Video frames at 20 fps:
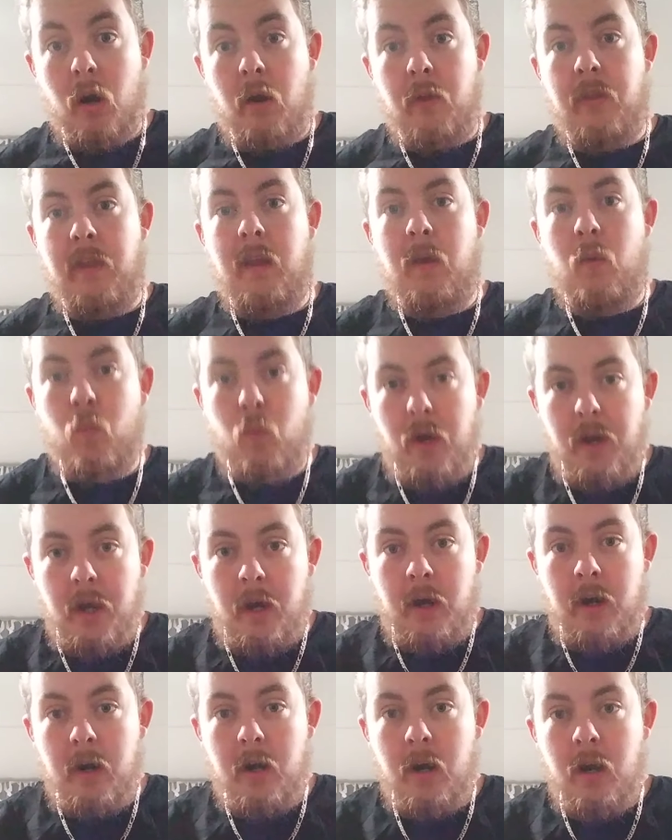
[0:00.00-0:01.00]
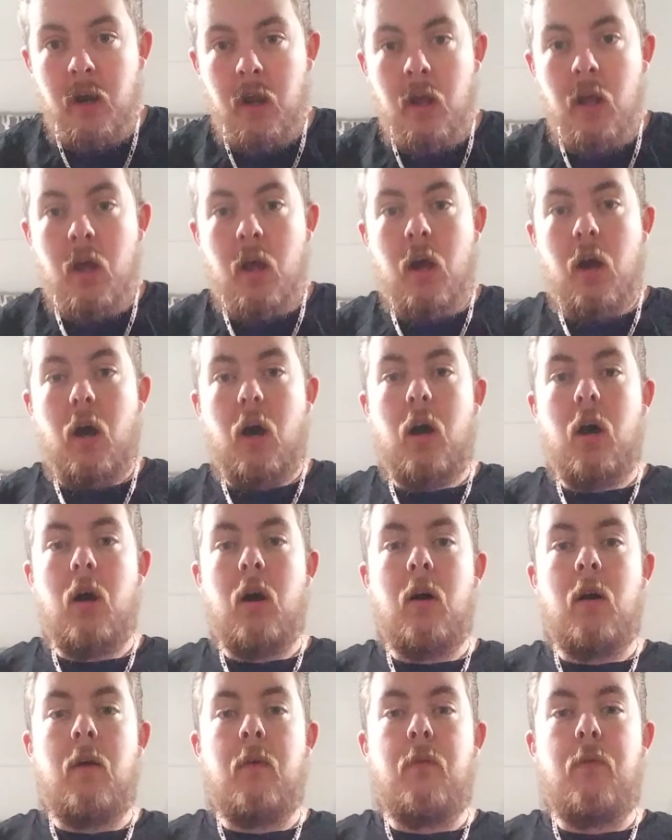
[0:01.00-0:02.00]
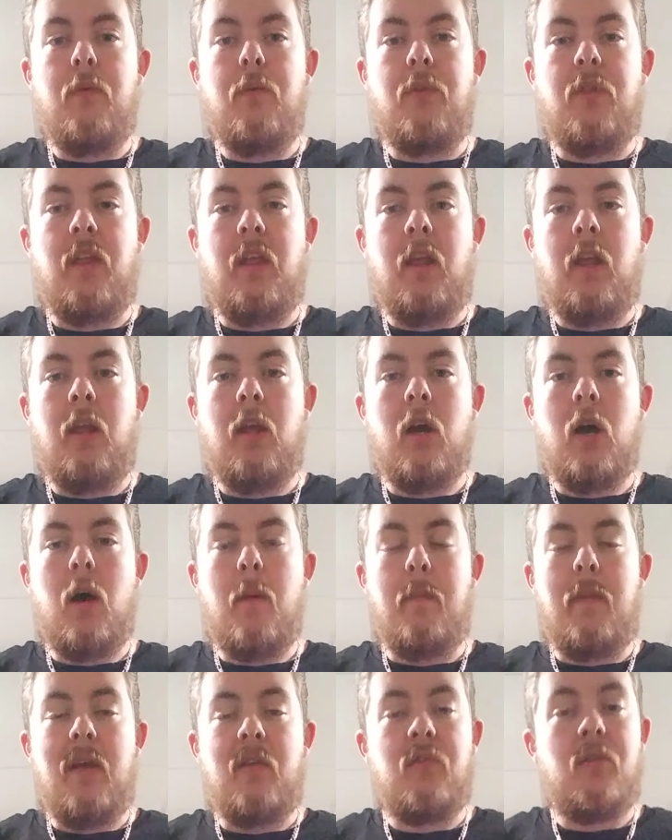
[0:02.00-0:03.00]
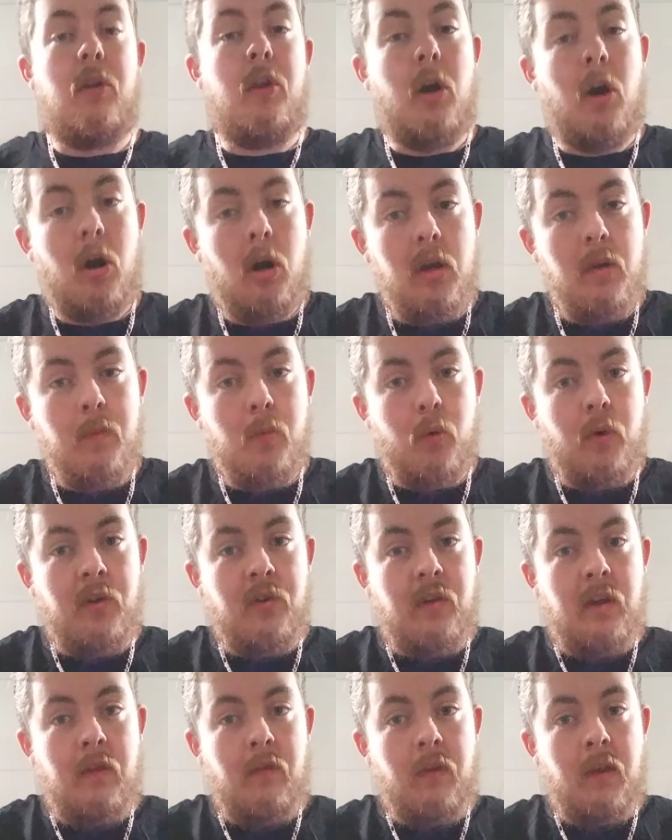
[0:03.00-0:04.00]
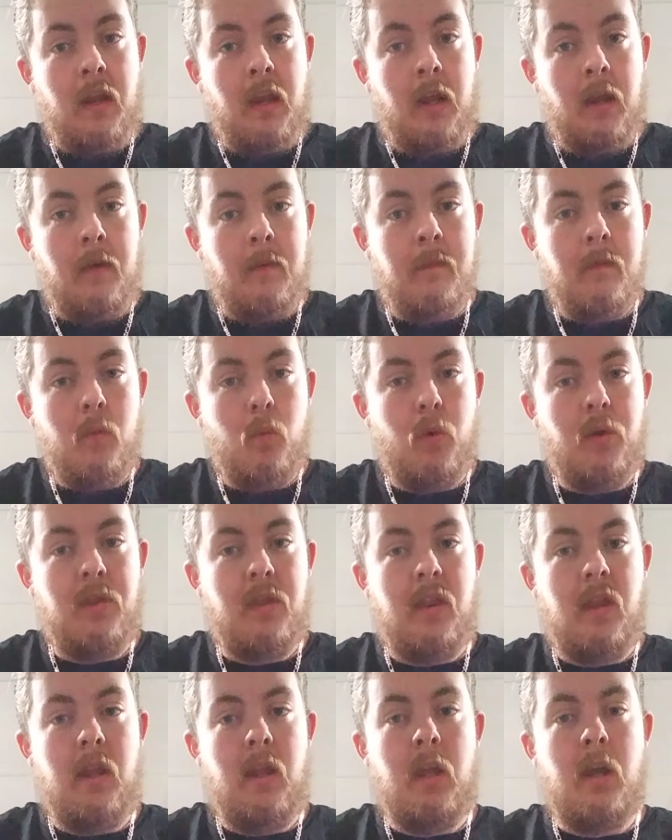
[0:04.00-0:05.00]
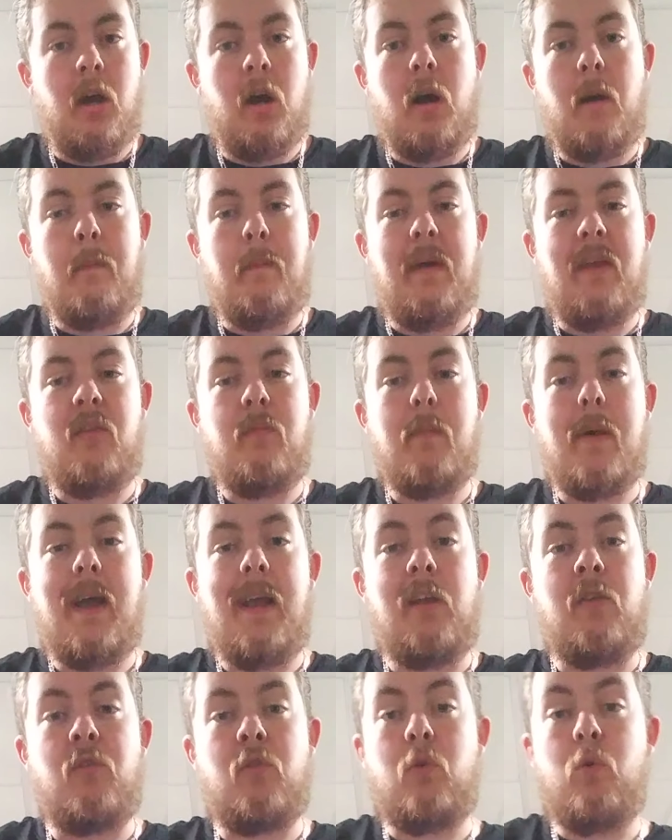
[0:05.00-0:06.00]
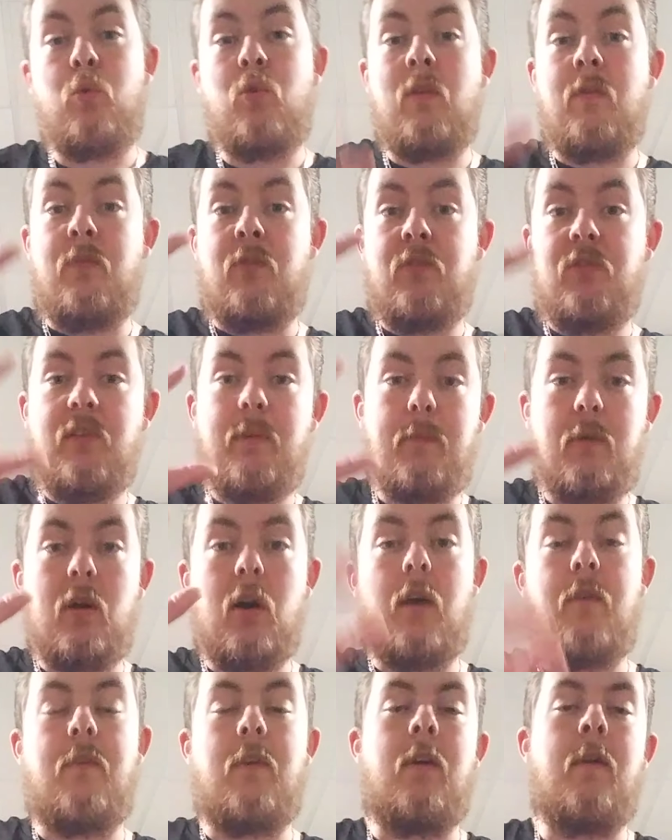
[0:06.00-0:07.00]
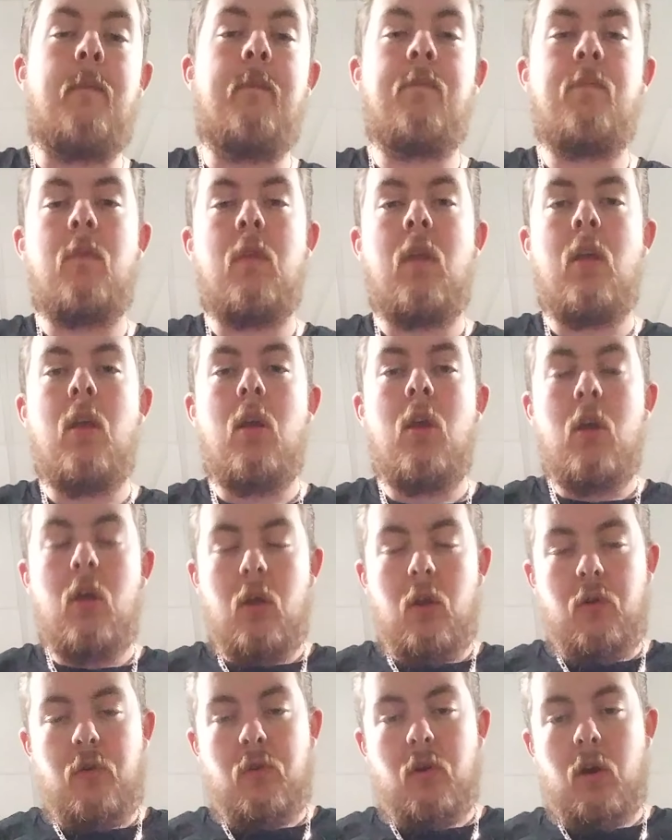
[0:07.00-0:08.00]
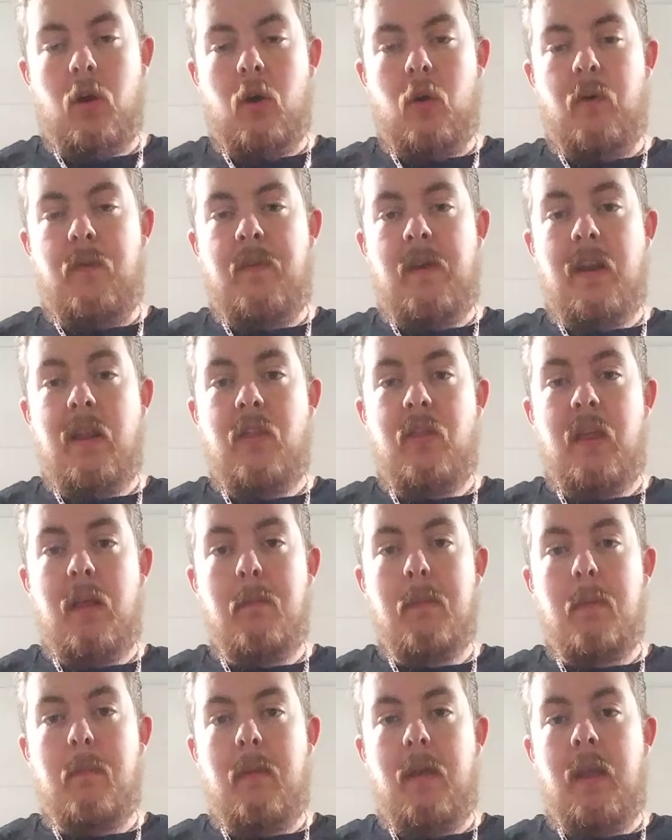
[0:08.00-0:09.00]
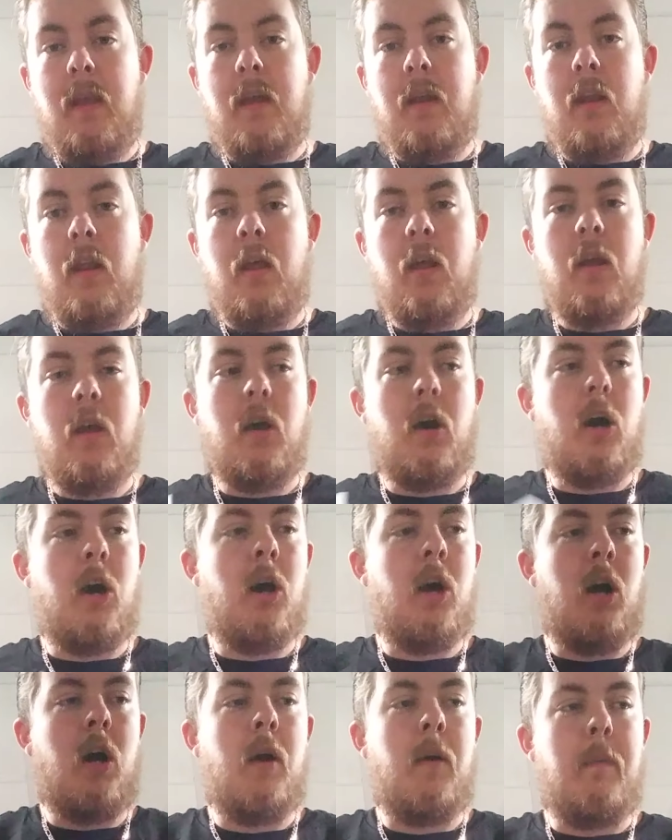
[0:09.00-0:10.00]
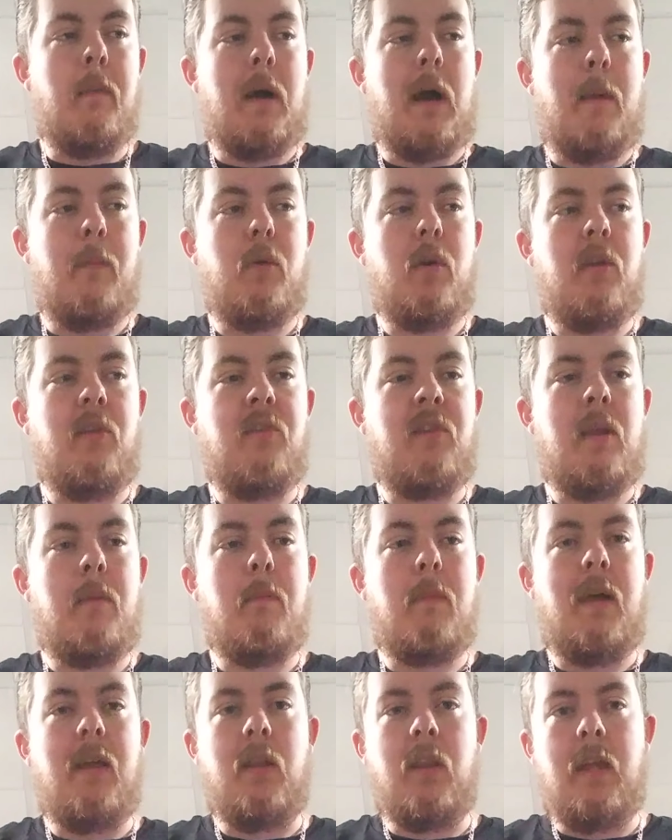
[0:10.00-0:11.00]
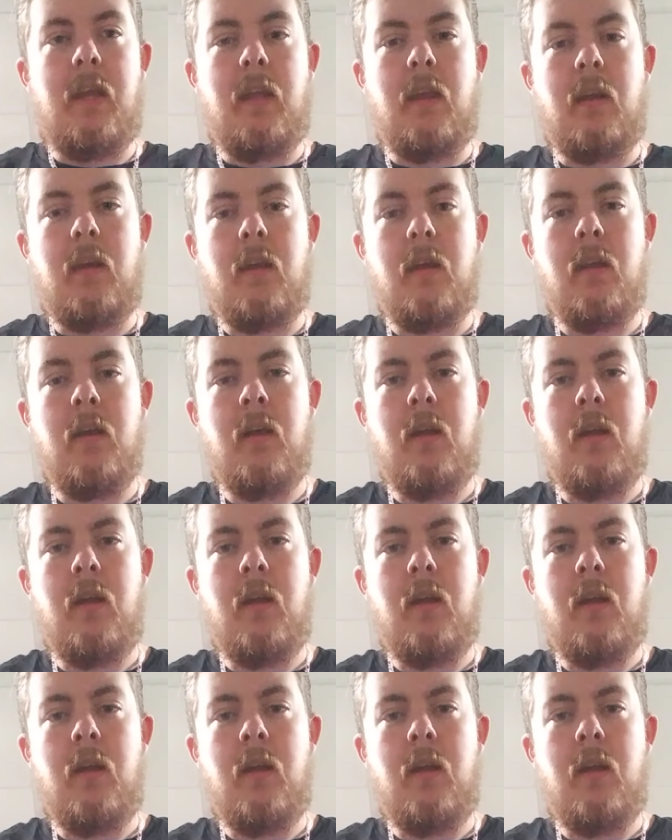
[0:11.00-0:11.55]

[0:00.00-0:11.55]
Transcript: are the winner of the uh, Best of the Hardy Boys DVD with the uh, Best Buy exclusive slipcover. So, if anything, my man, um, I'm going to send my link